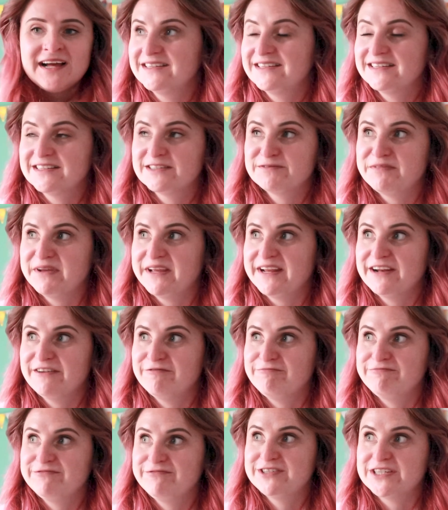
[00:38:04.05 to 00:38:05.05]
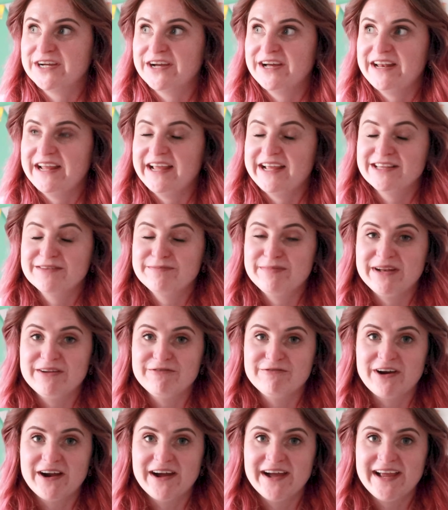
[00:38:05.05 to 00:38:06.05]
It's been a journey, it's been a
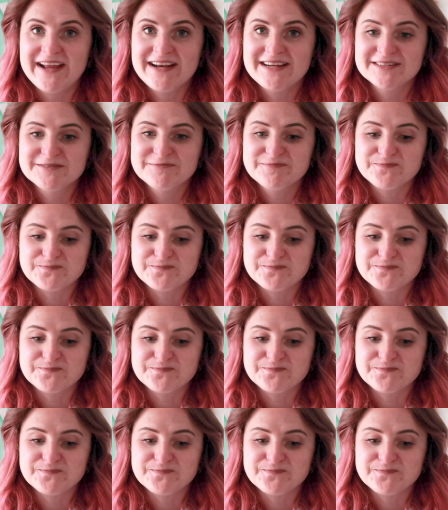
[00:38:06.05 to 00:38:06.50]
ride.